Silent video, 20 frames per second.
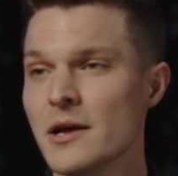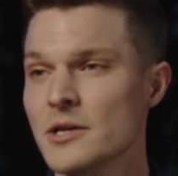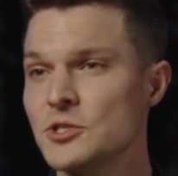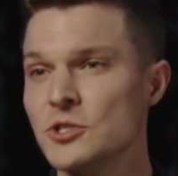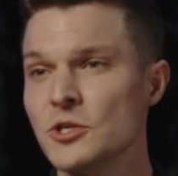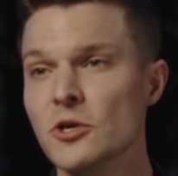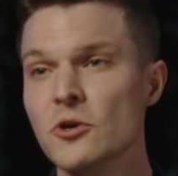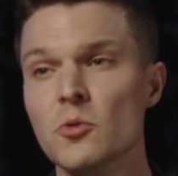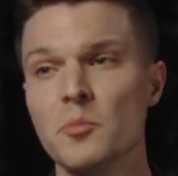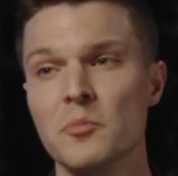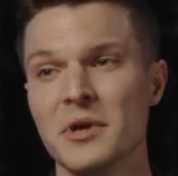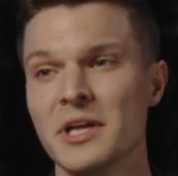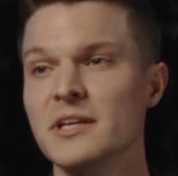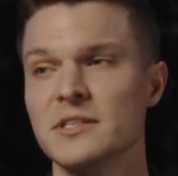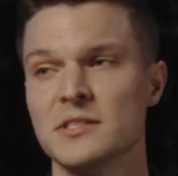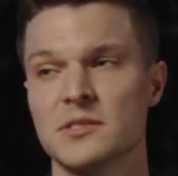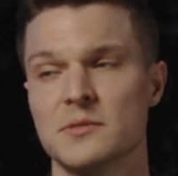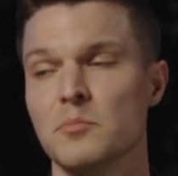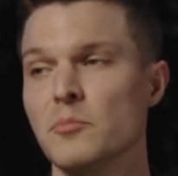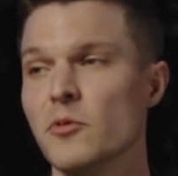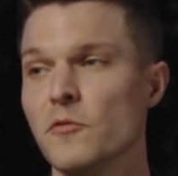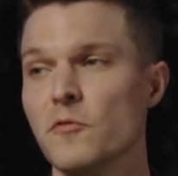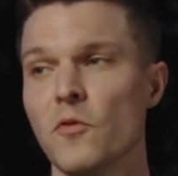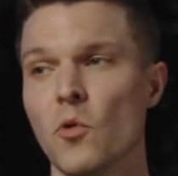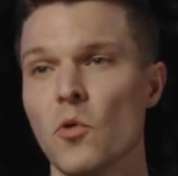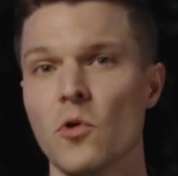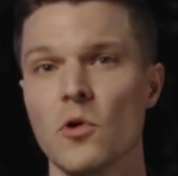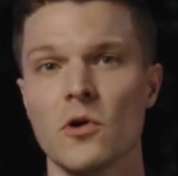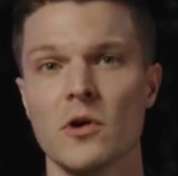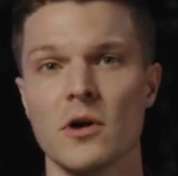two minutes
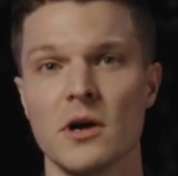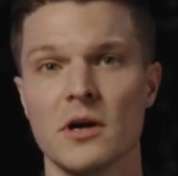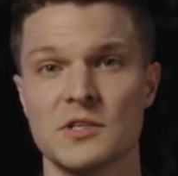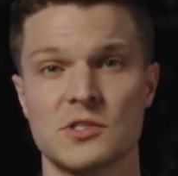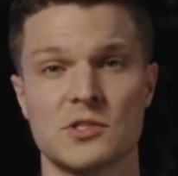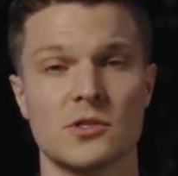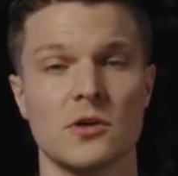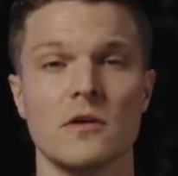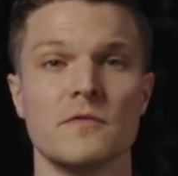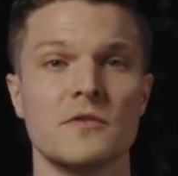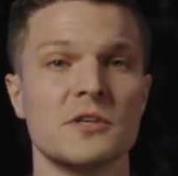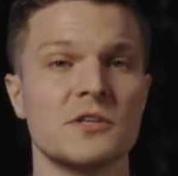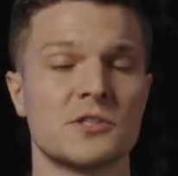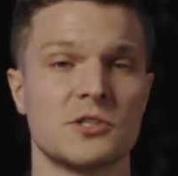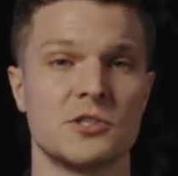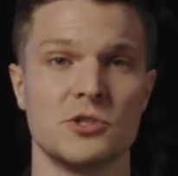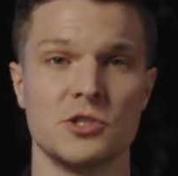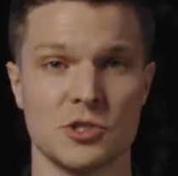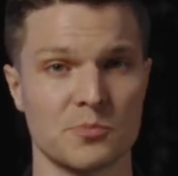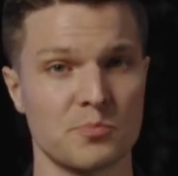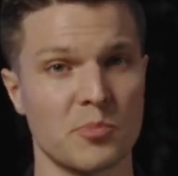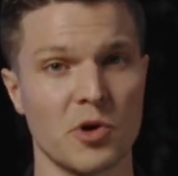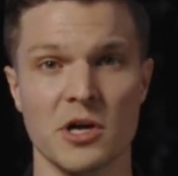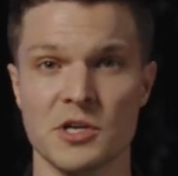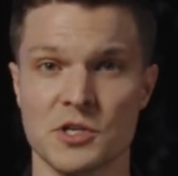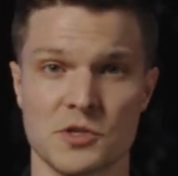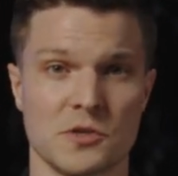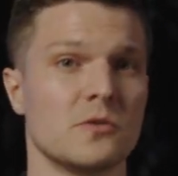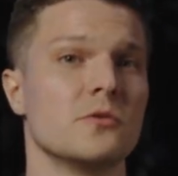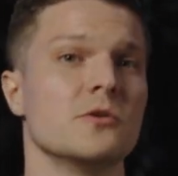before a service to just
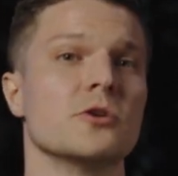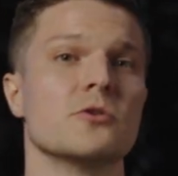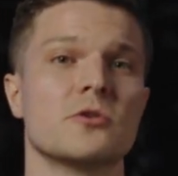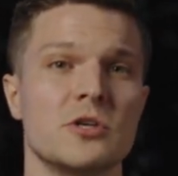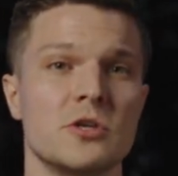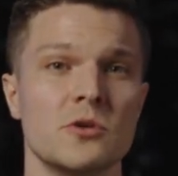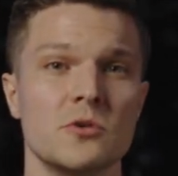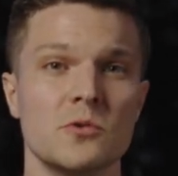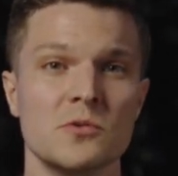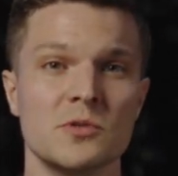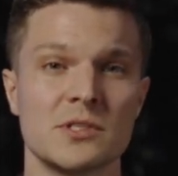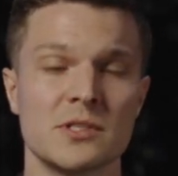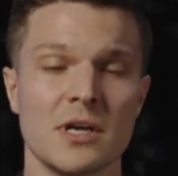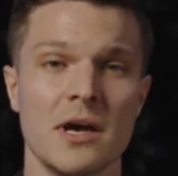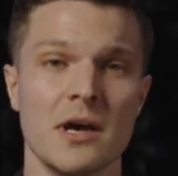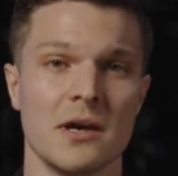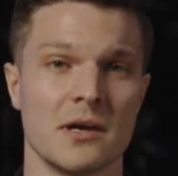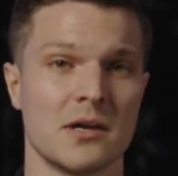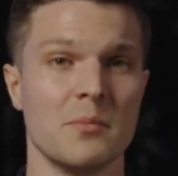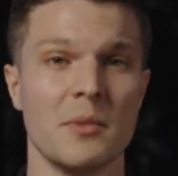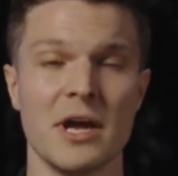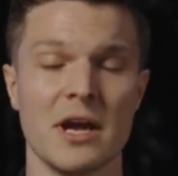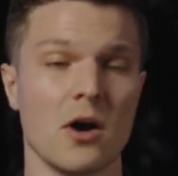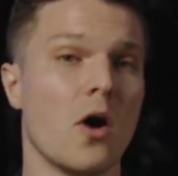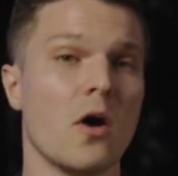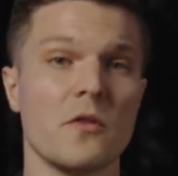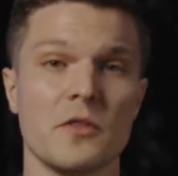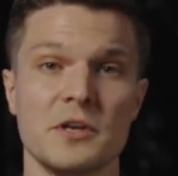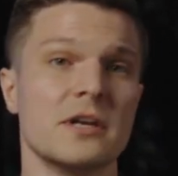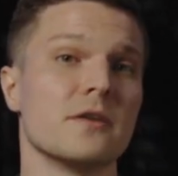punch through your cues can make
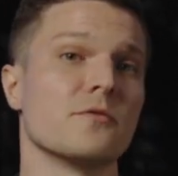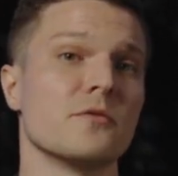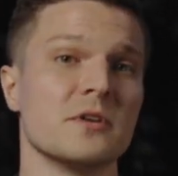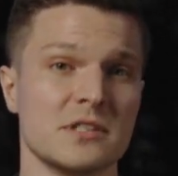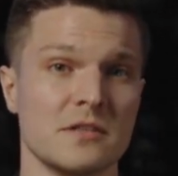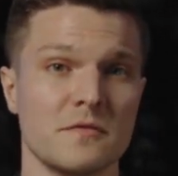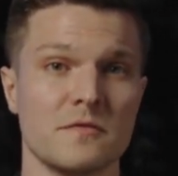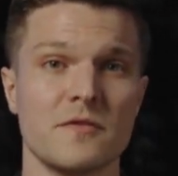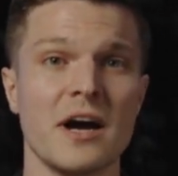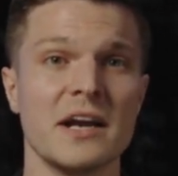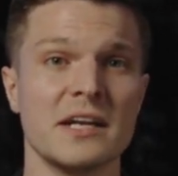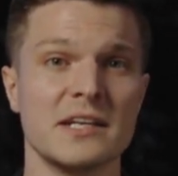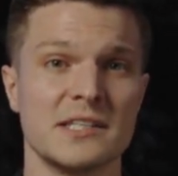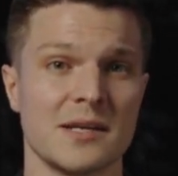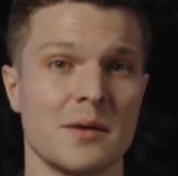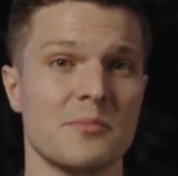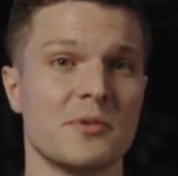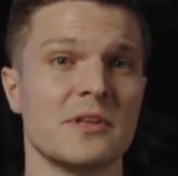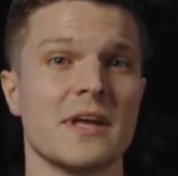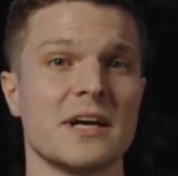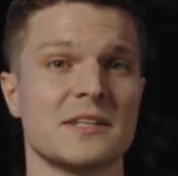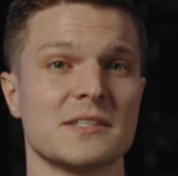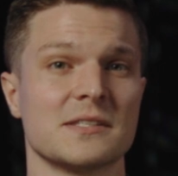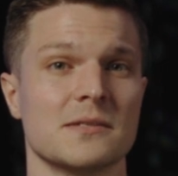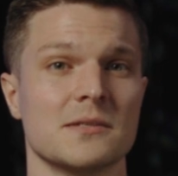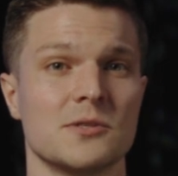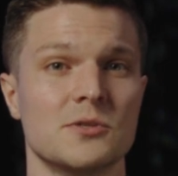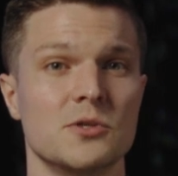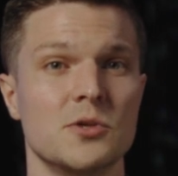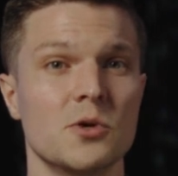all the difference in finding something that's
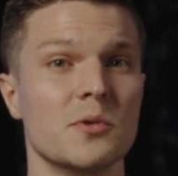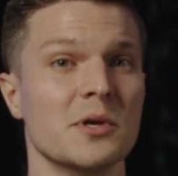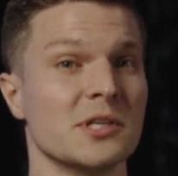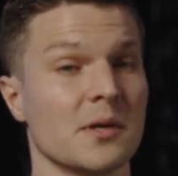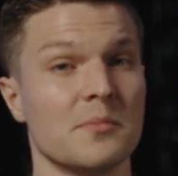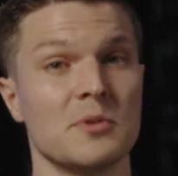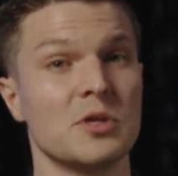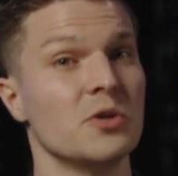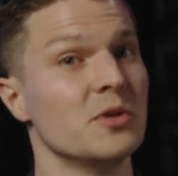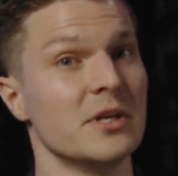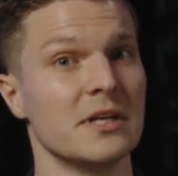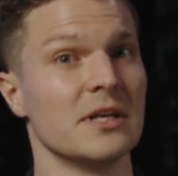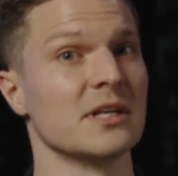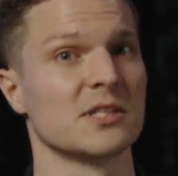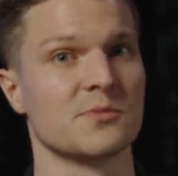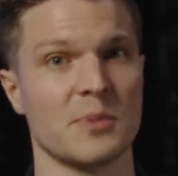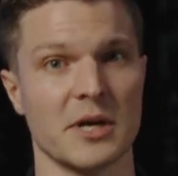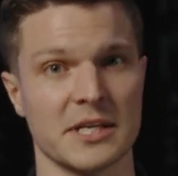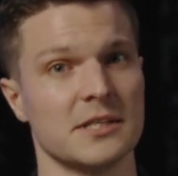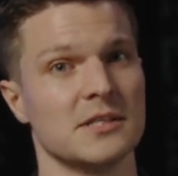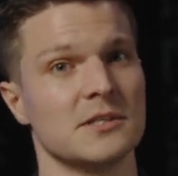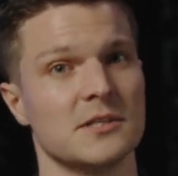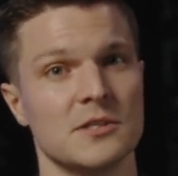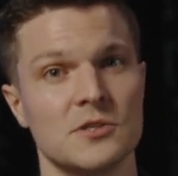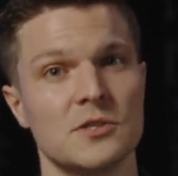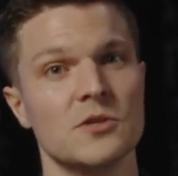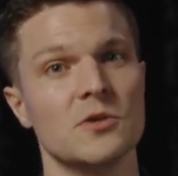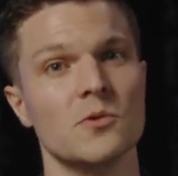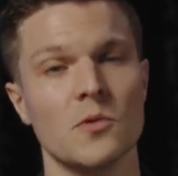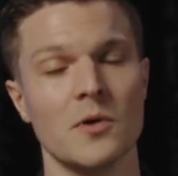doing something you didn't expect it to
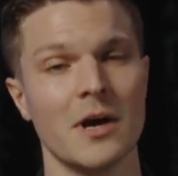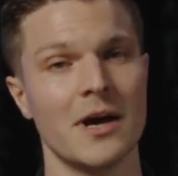do.